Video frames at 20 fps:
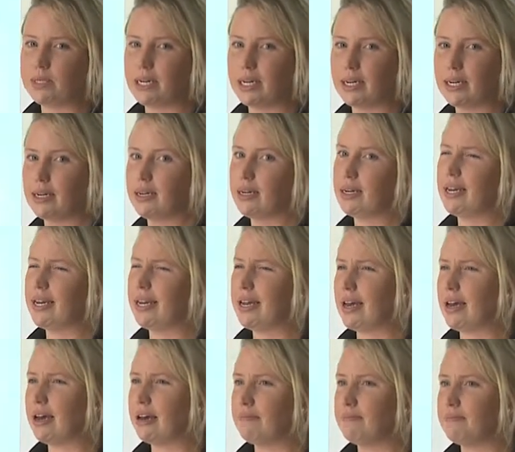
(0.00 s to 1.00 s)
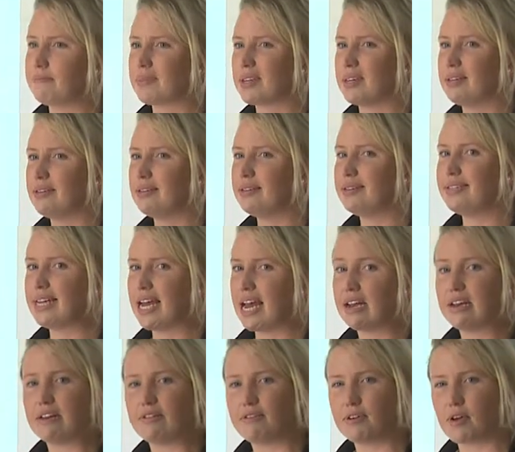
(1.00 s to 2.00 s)
a
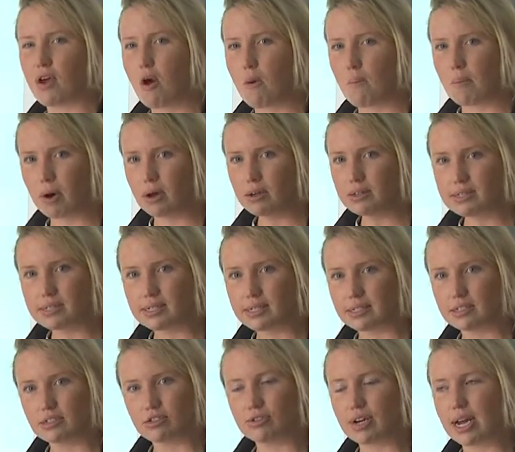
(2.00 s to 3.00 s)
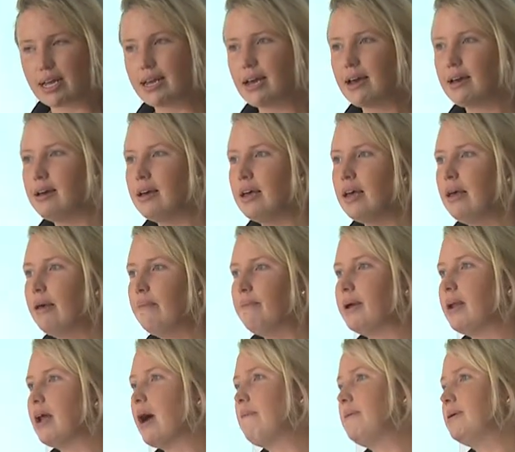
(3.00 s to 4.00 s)
standard for compost in Australia,
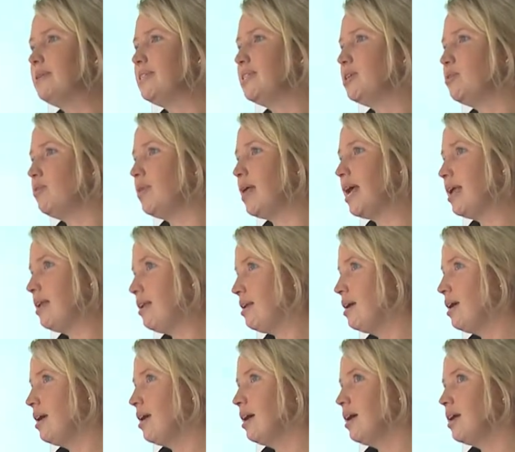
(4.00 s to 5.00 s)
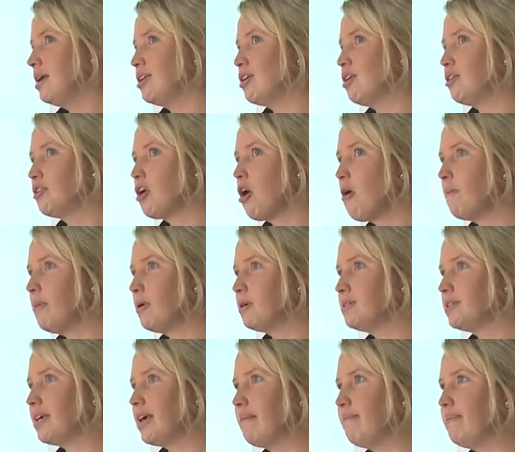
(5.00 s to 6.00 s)
but up until then,
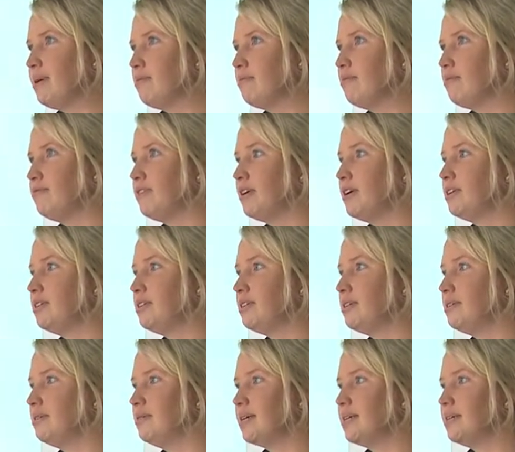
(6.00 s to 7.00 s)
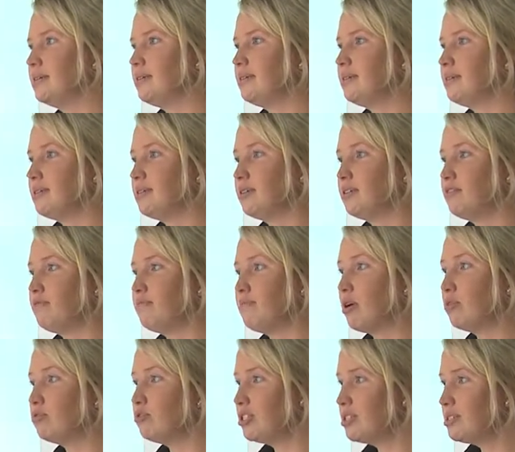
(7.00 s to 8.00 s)
compost can be referred to as sort of
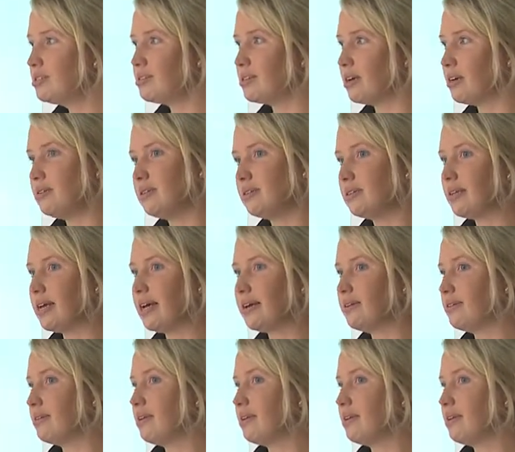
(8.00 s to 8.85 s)
mulches. So just like